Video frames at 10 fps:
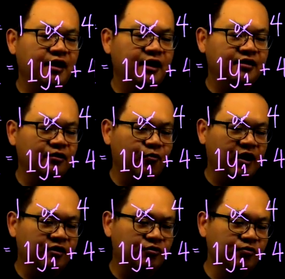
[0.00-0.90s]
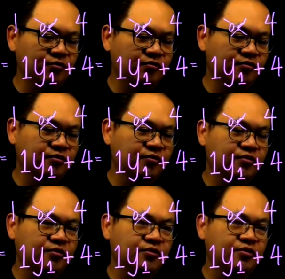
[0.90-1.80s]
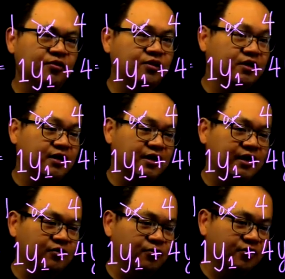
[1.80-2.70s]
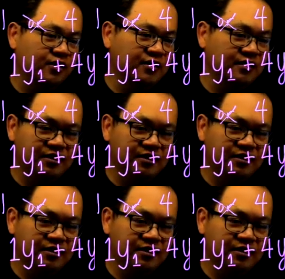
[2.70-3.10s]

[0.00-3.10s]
and then y2, again or,